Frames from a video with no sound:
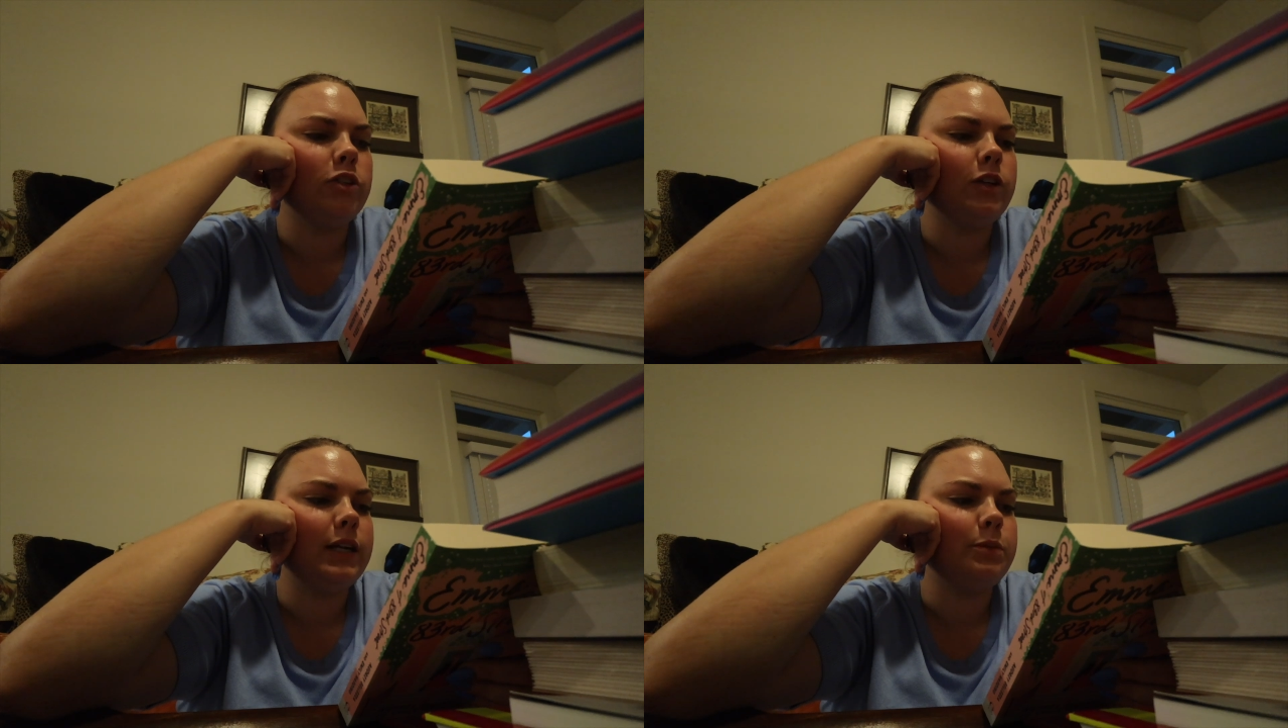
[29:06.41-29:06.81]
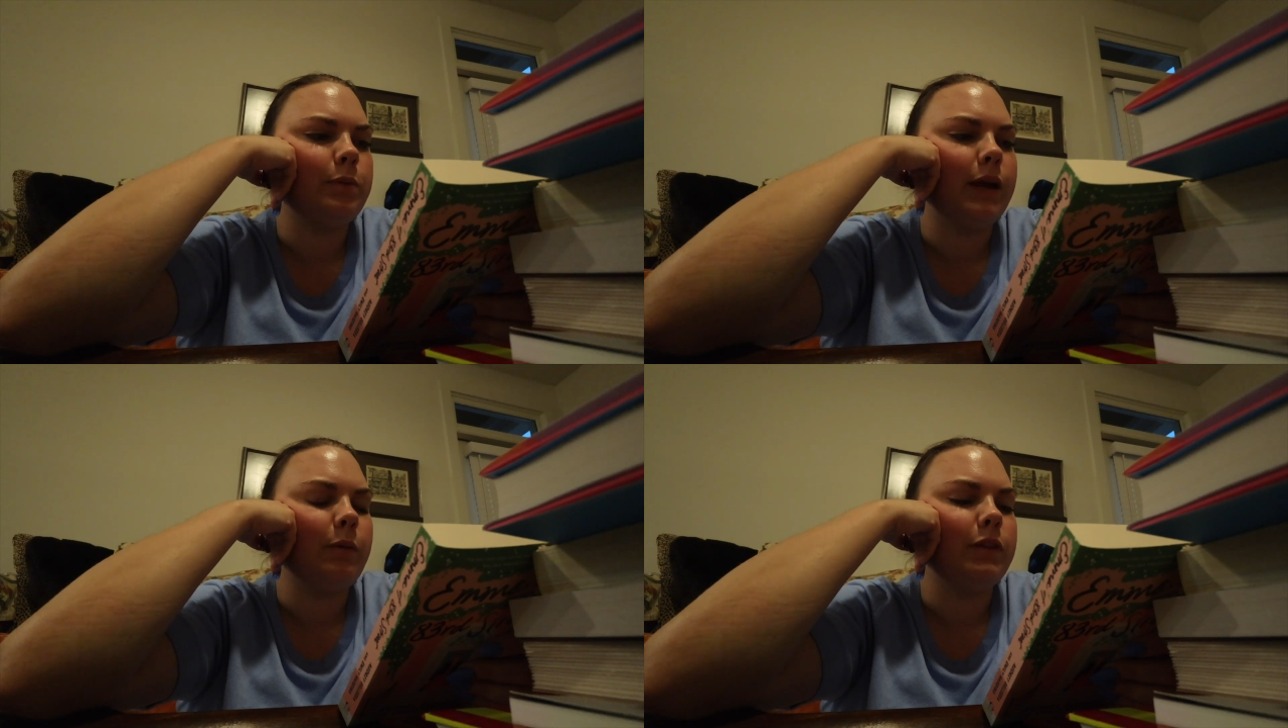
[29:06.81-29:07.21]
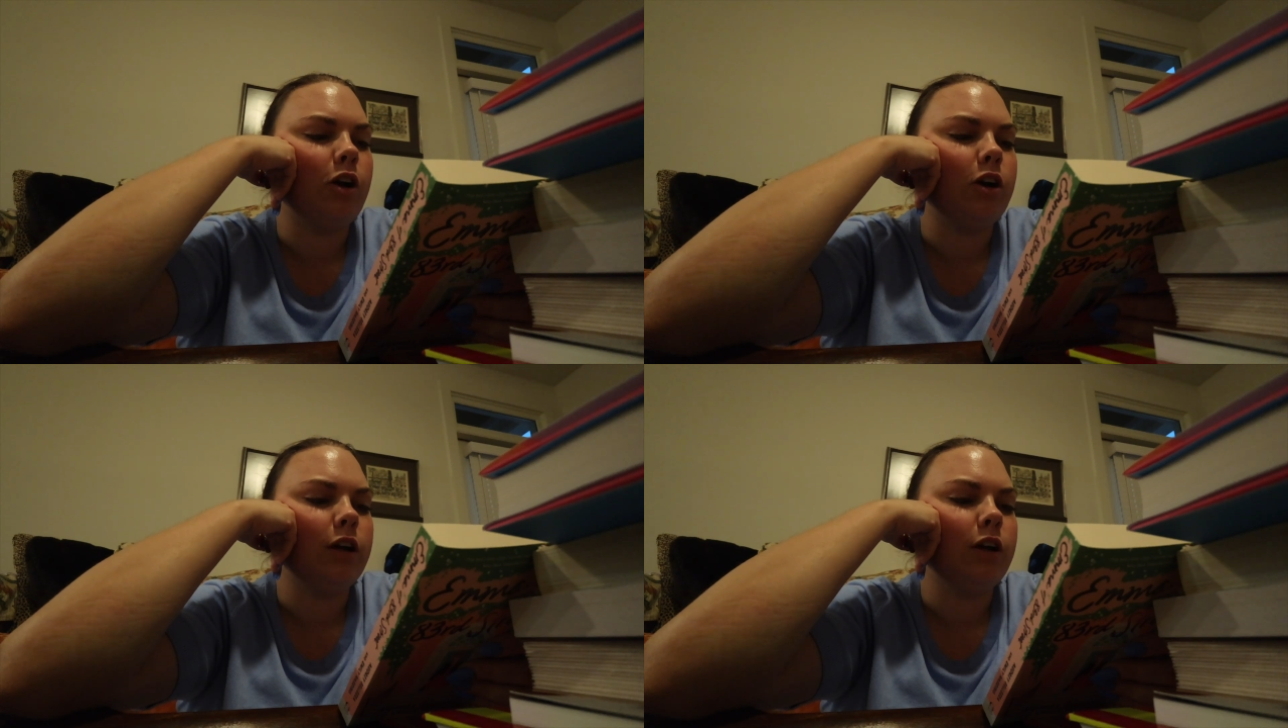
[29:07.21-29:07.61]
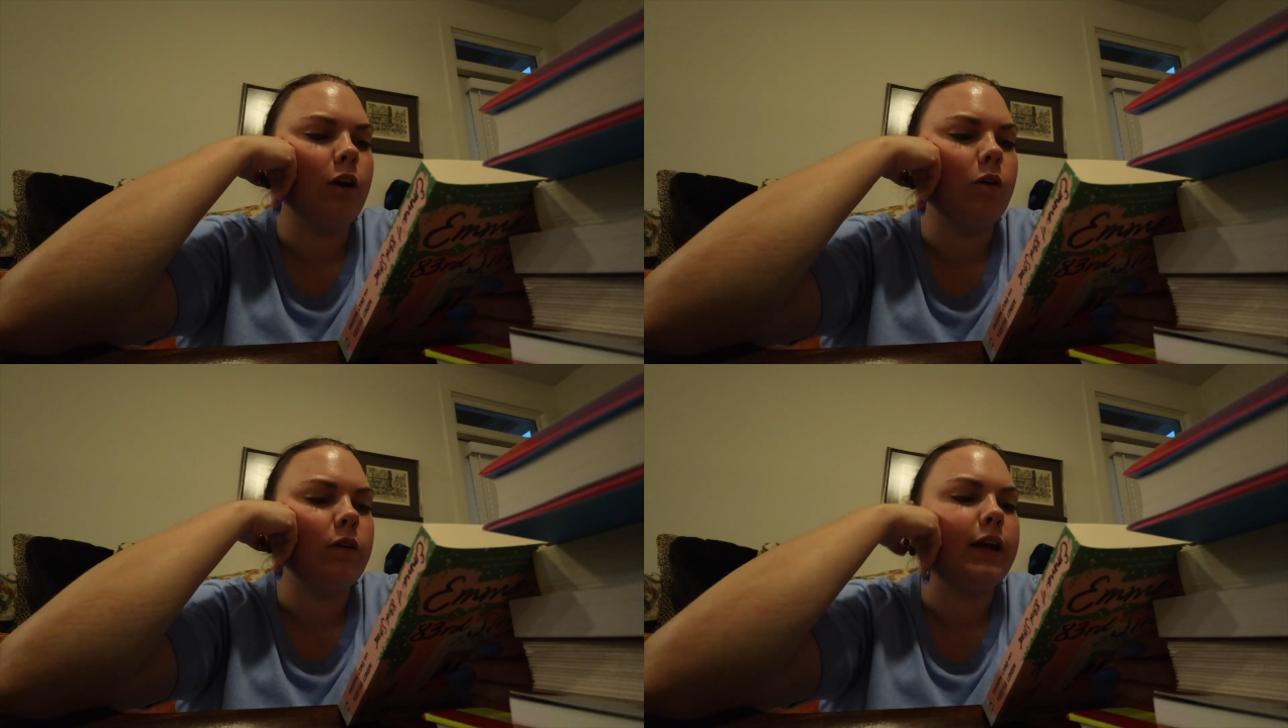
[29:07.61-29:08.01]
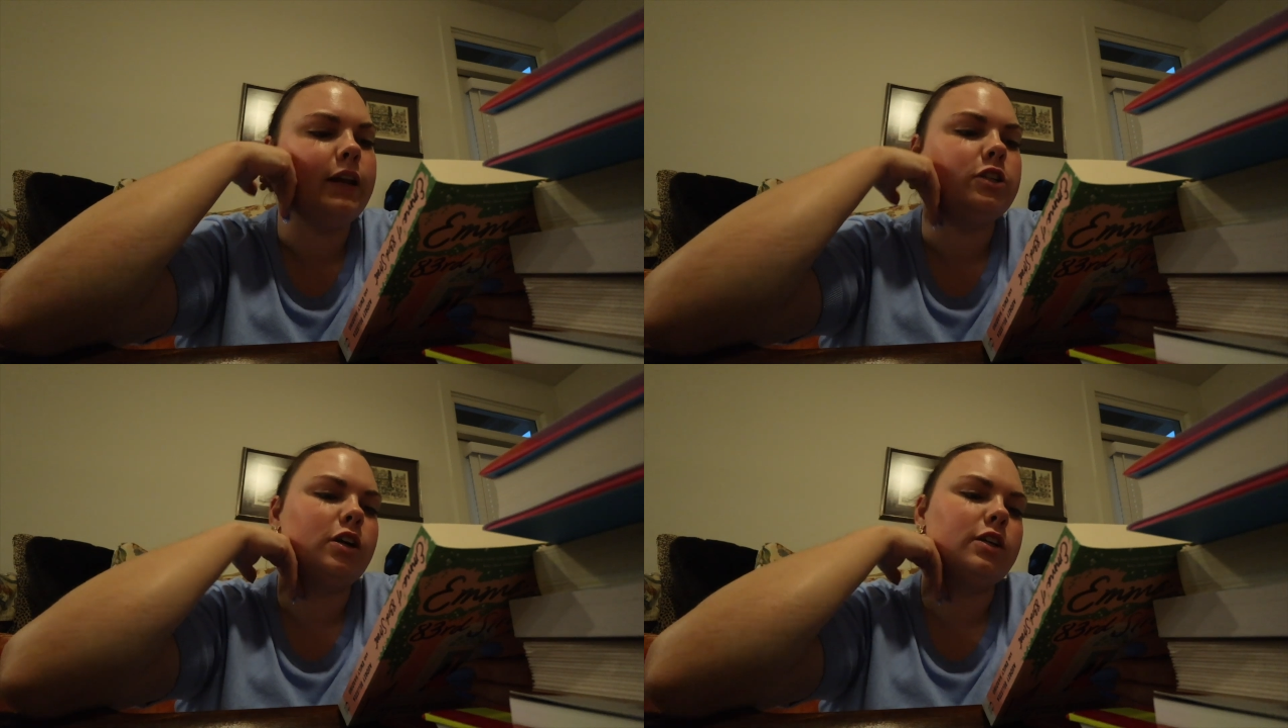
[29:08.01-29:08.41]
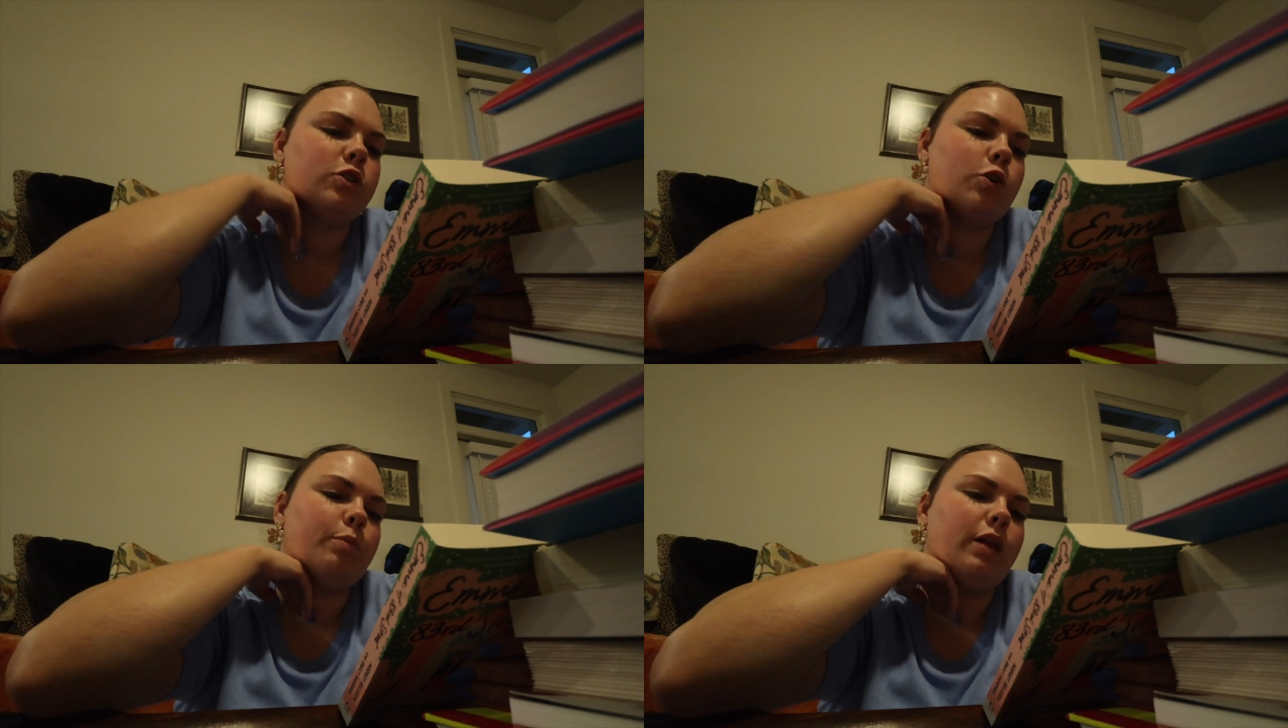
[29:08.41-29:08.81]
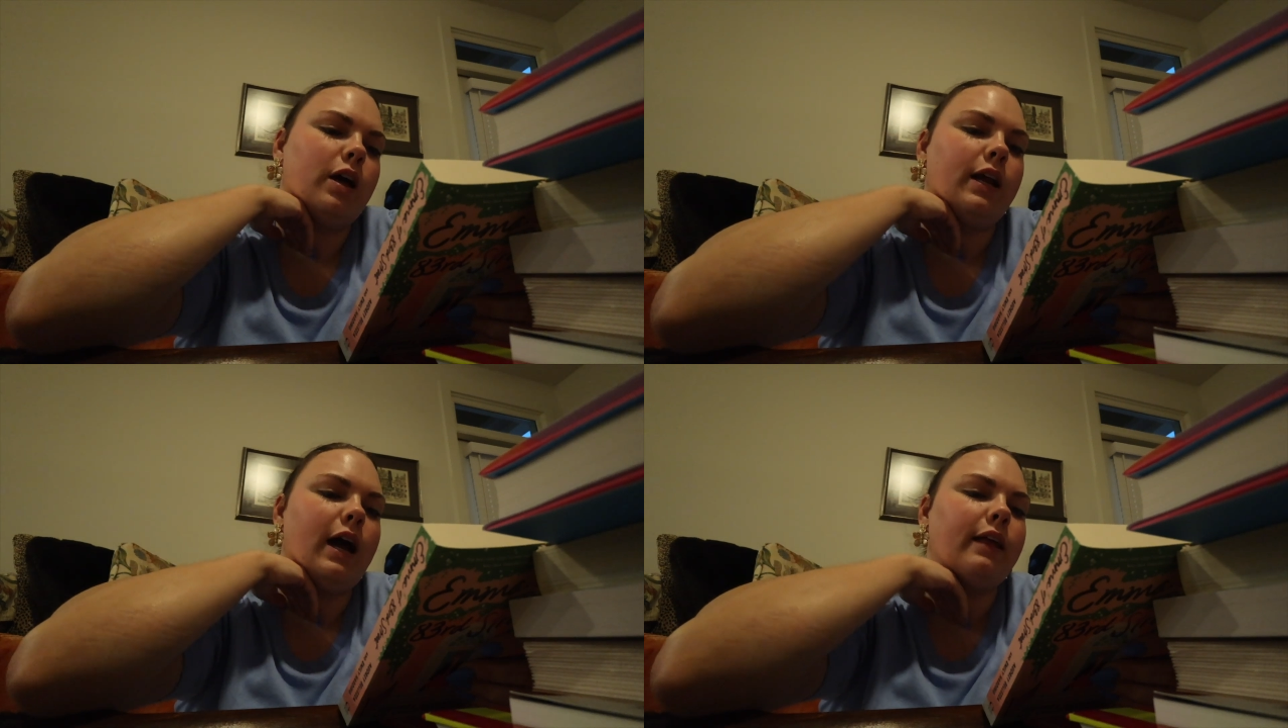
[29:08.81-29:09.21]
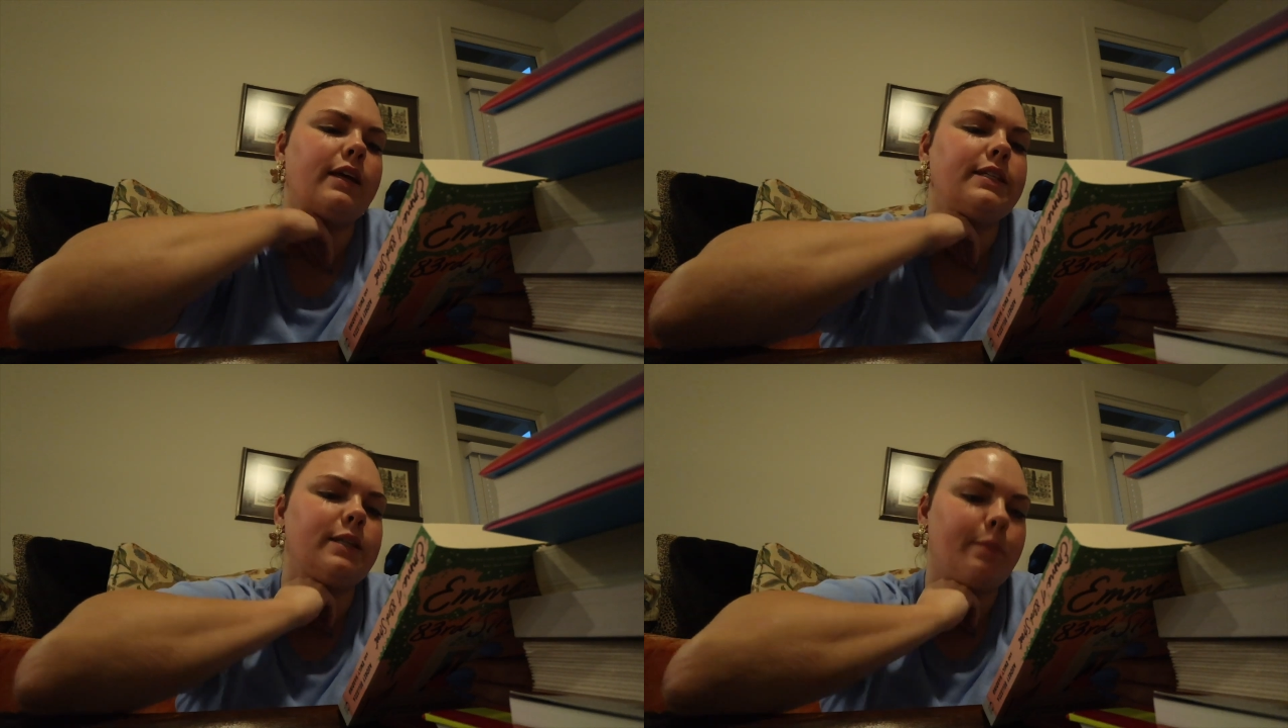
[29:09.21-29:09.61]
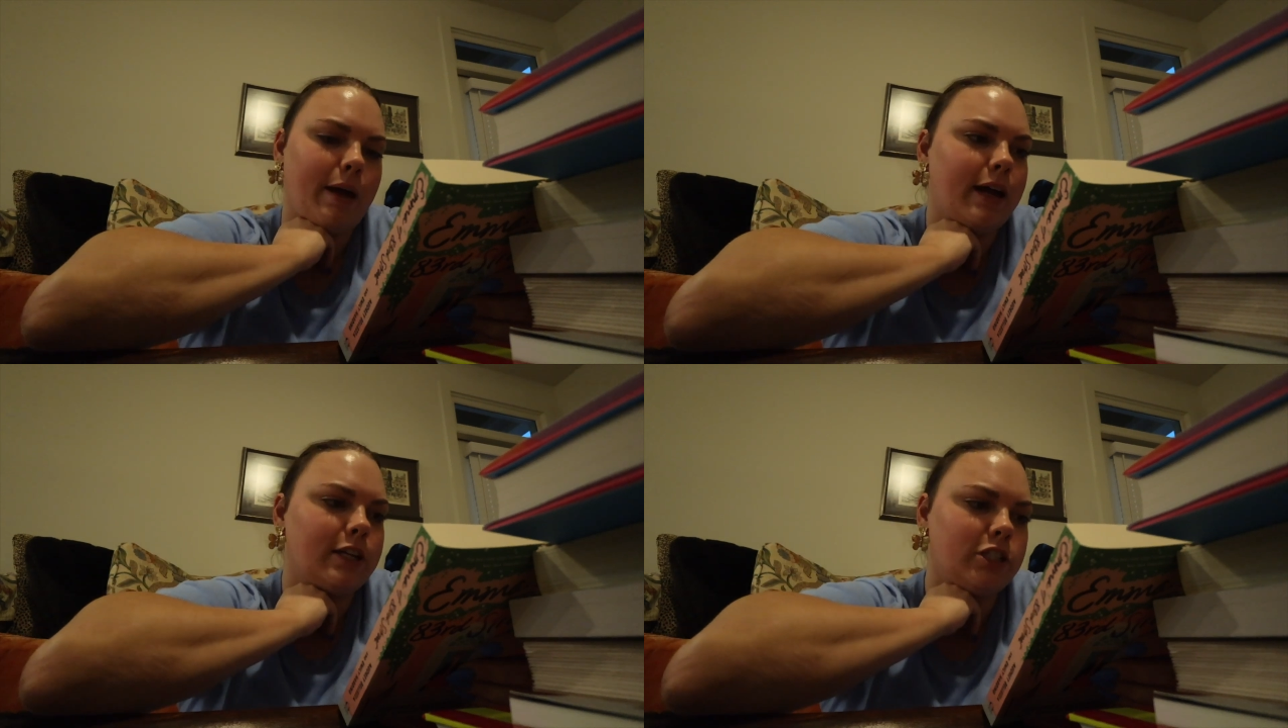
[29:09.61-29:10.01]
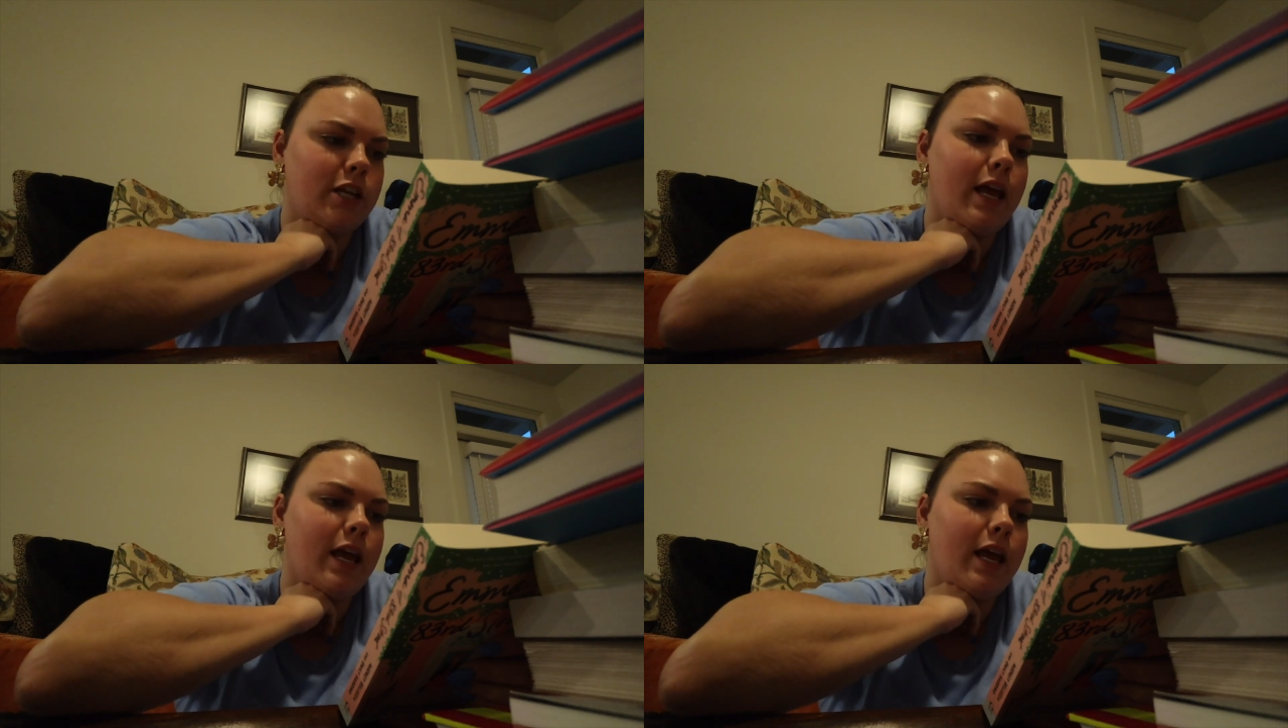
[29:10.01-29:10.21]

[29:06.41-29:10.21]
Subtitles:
transplant with a heart of gold and a drugstore blonde highlights to match,